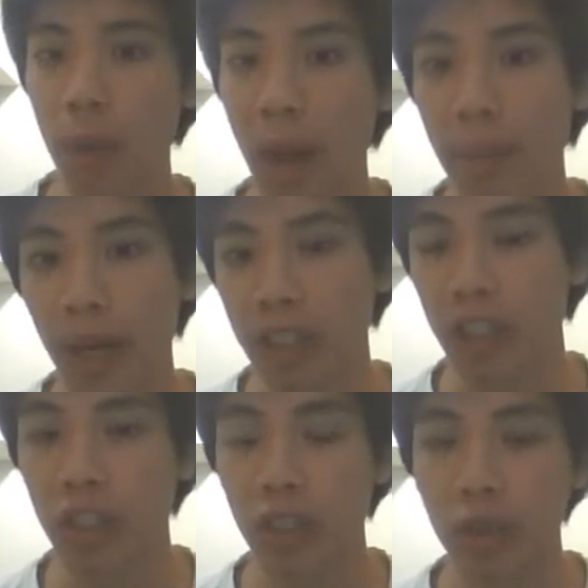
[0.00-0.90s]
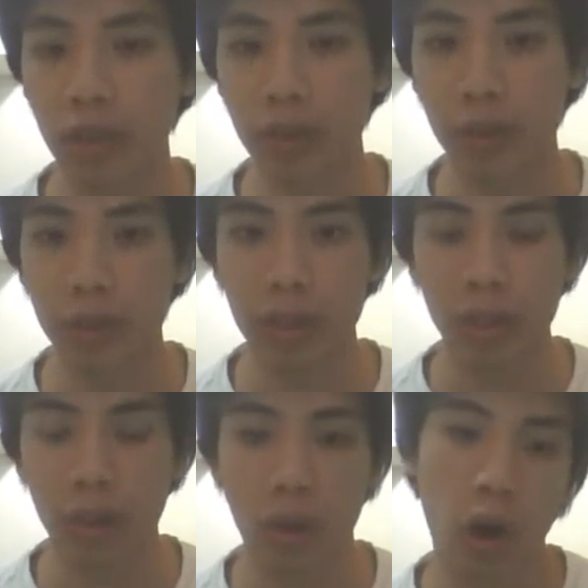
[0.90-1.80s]
my best to
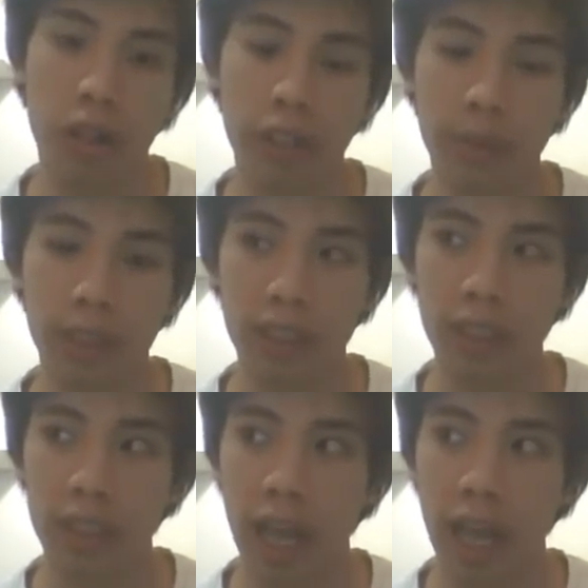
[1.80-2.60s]
refute her arguments,